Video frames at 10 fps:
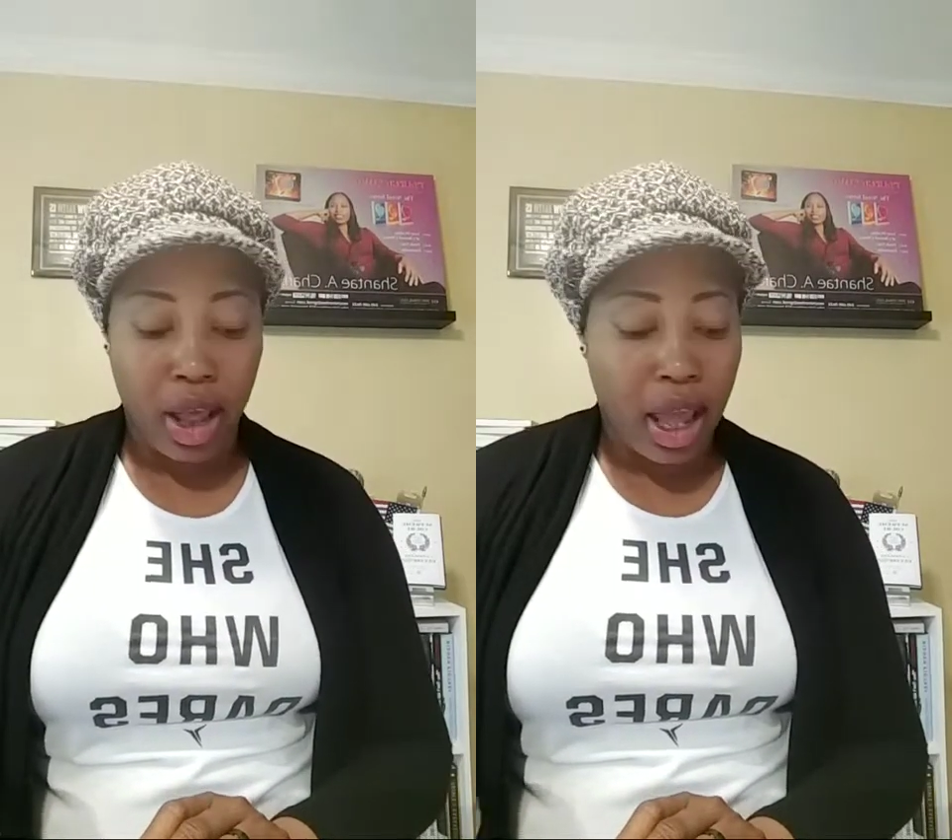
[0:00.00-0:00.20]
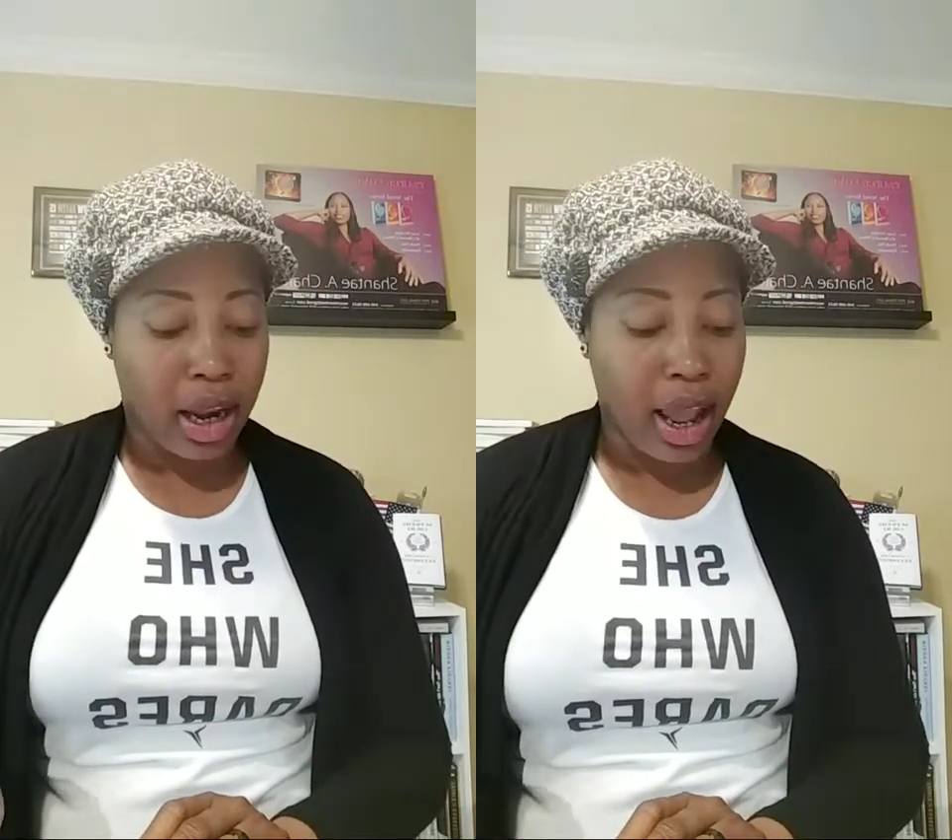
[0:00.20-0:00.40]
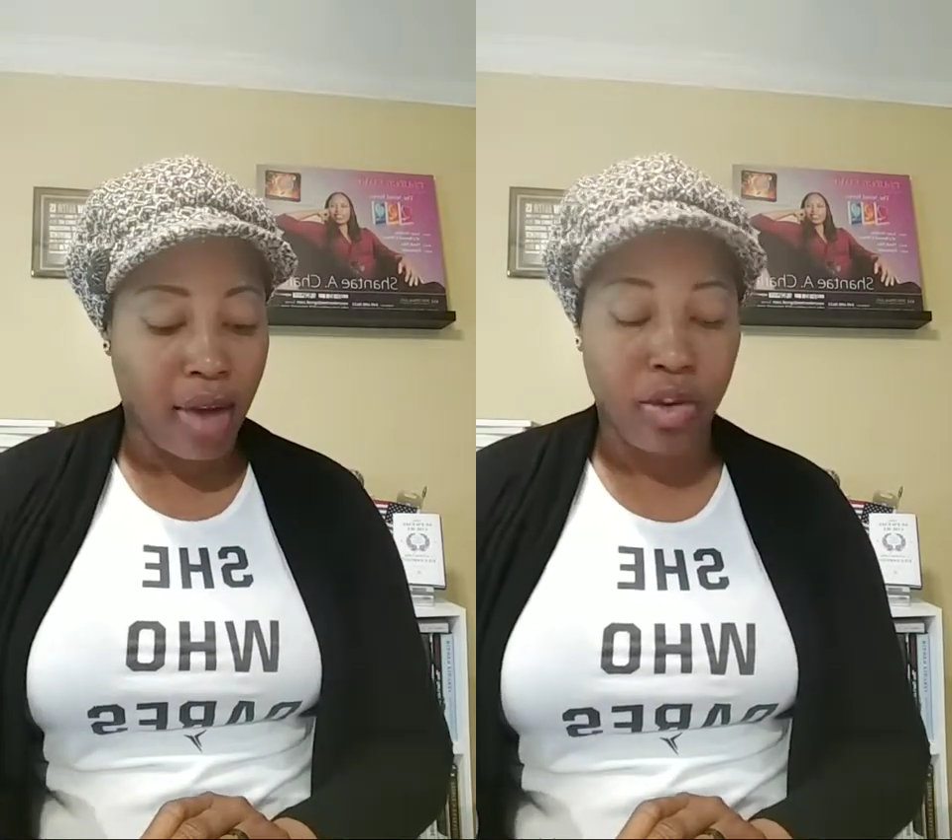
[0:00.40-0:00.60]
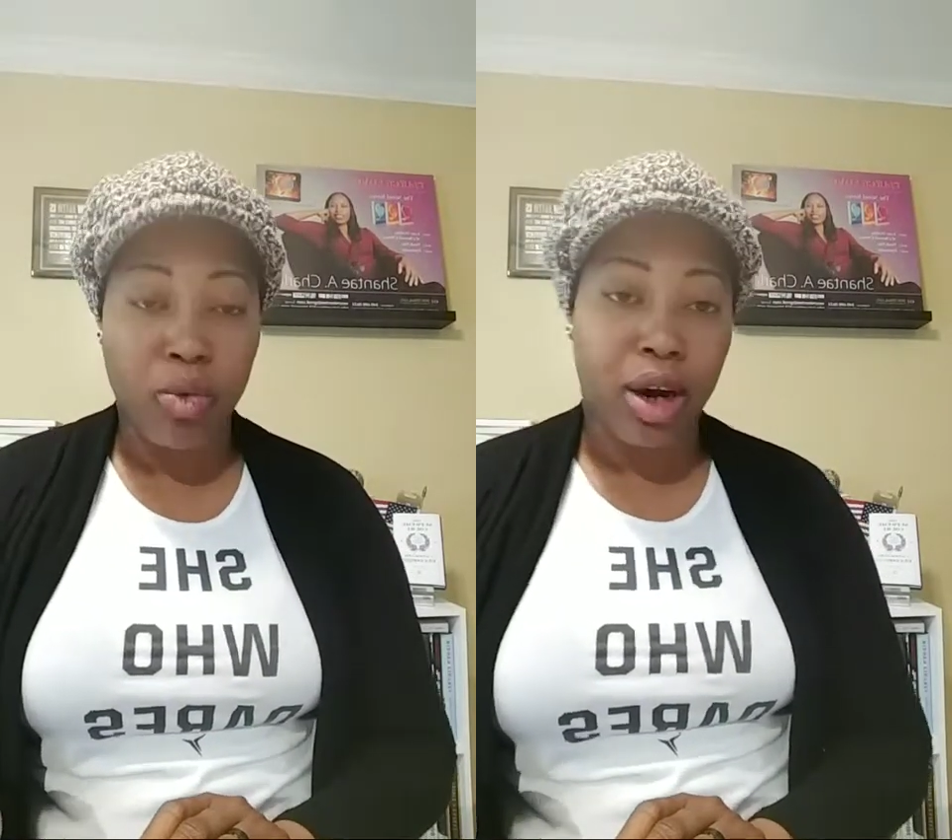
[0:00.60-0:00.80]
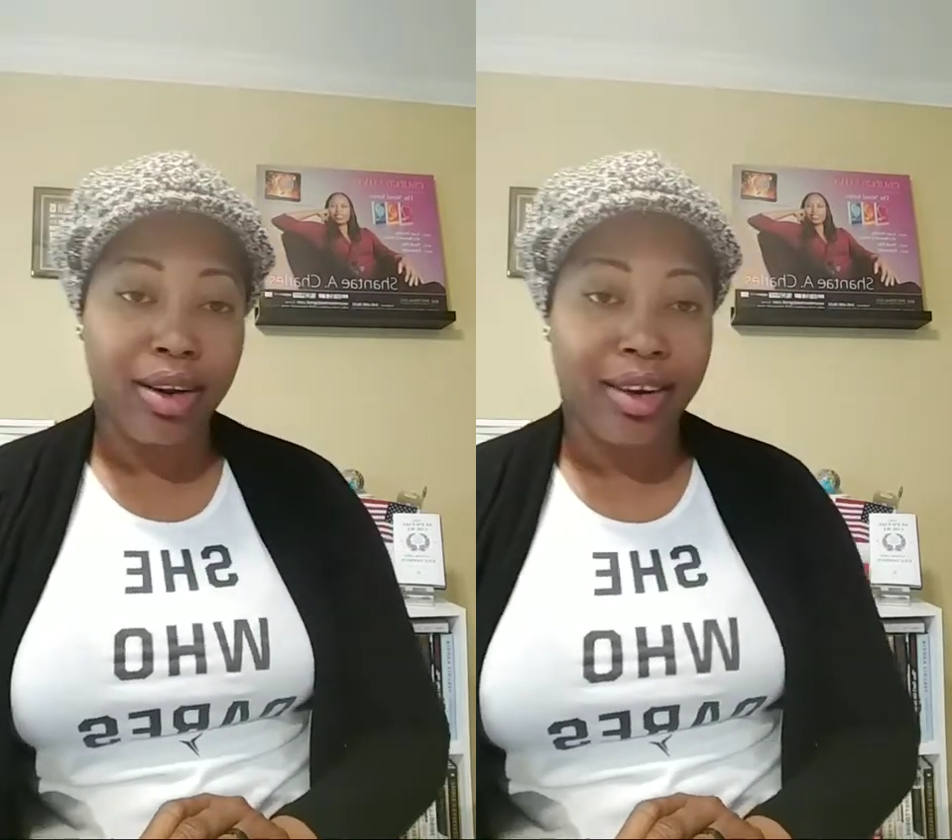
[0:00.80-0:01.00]
and
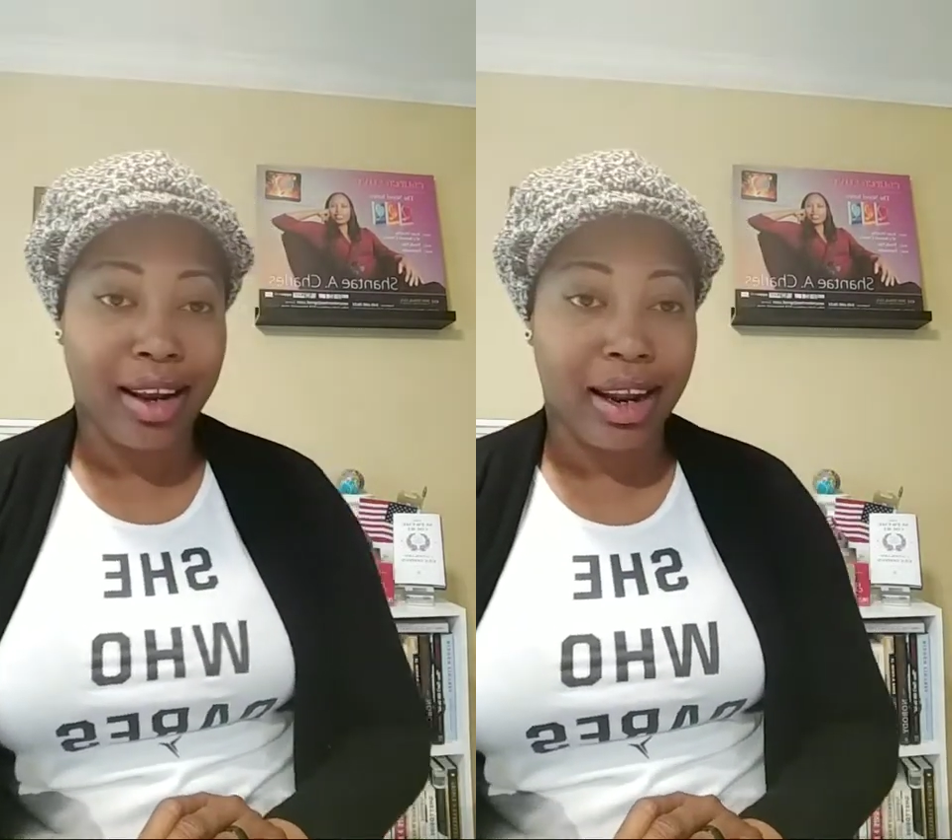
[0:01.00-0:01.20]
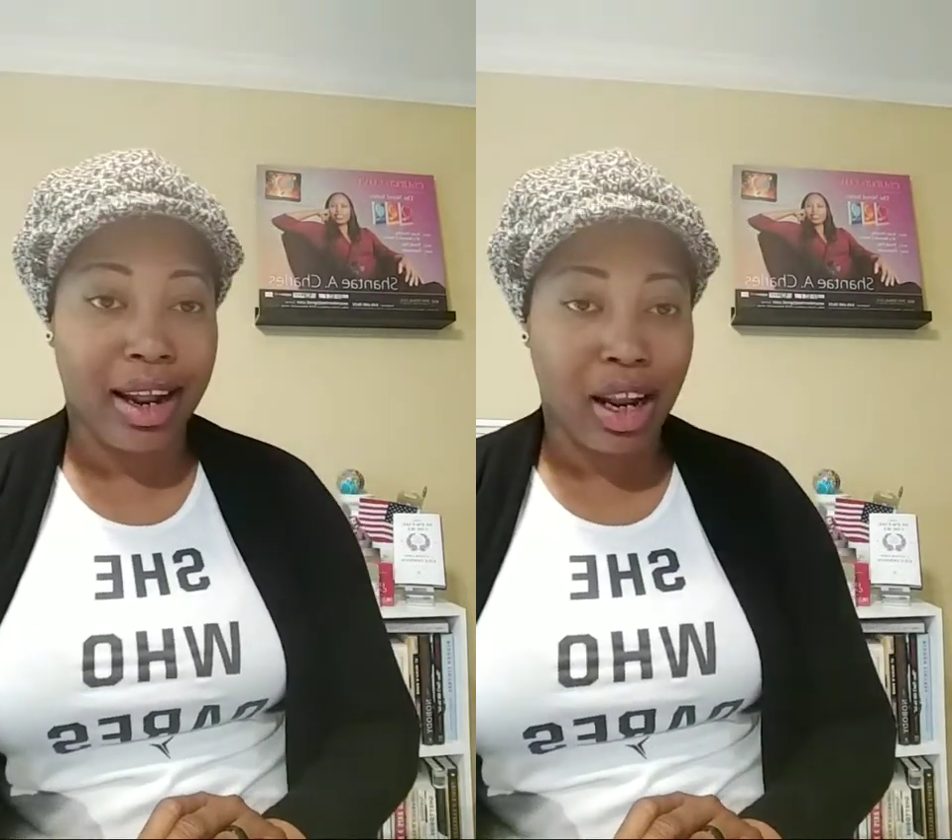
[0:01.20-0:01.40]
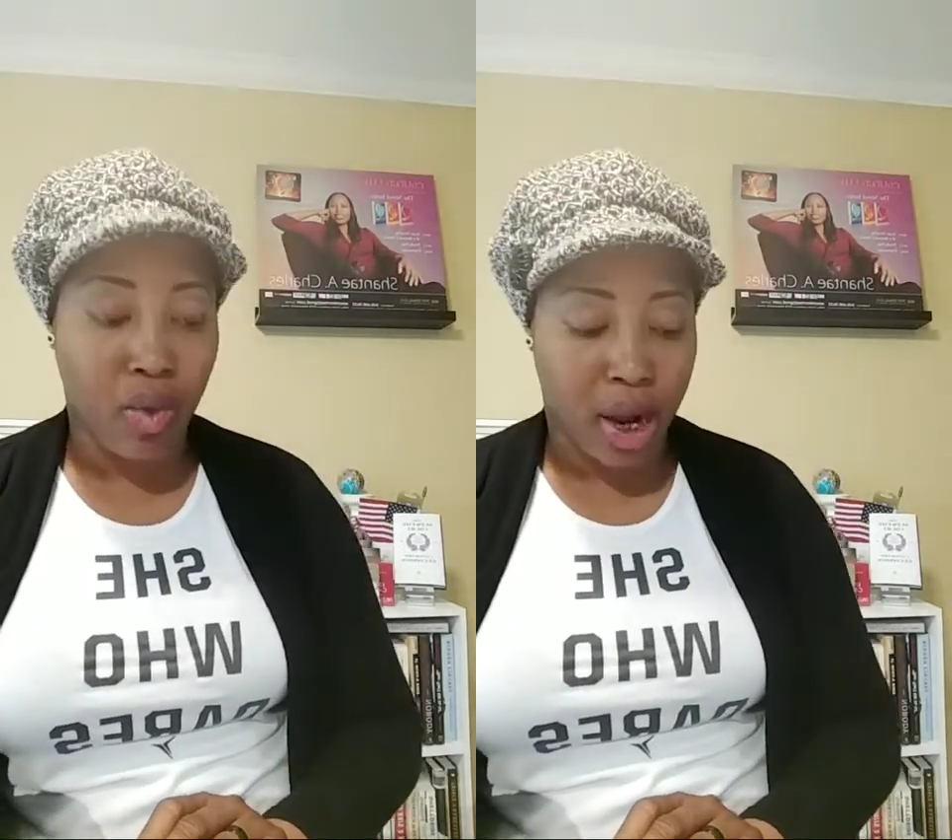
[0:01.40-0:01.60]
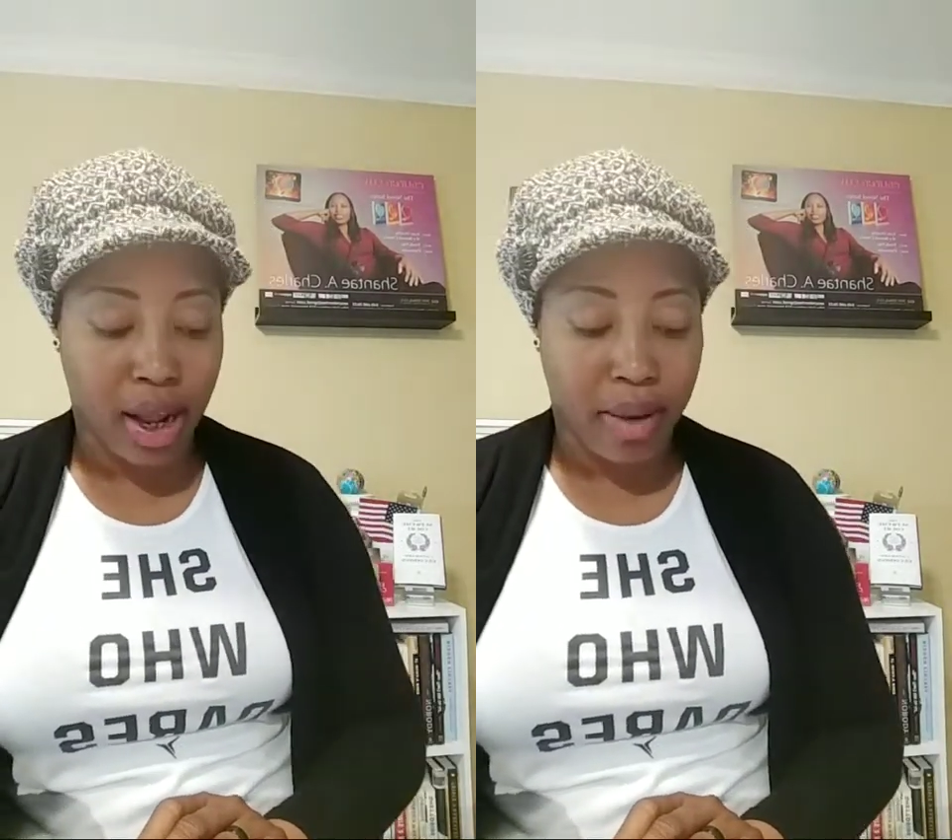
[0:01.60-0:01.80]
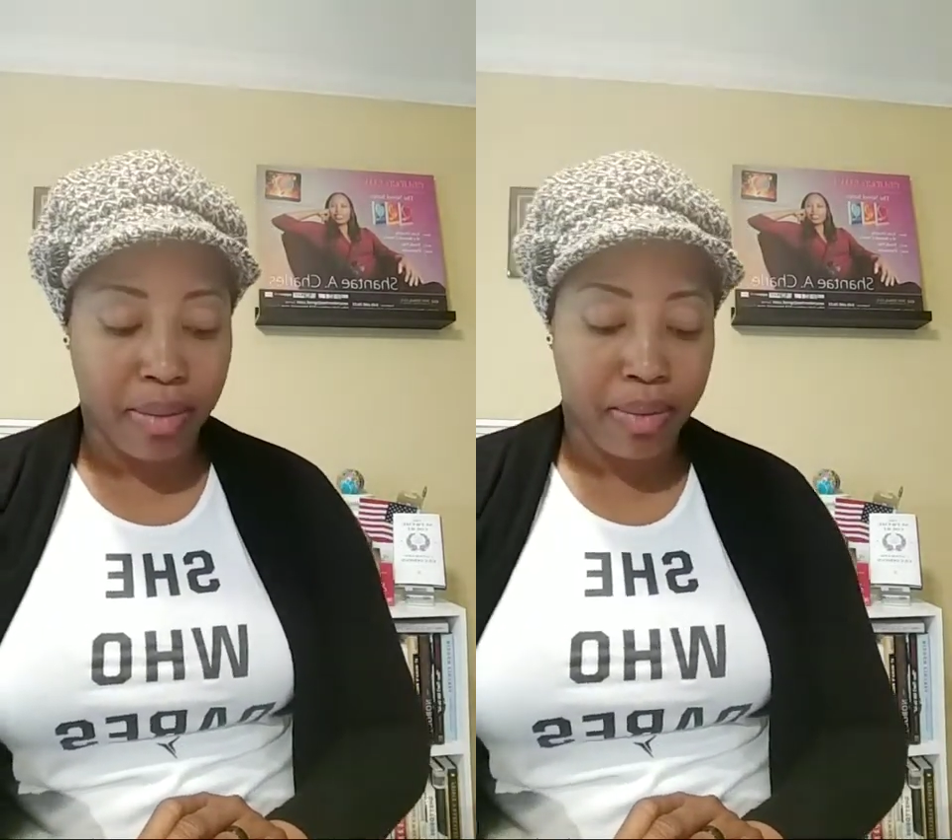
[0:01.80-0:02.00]
everyone did it anyway.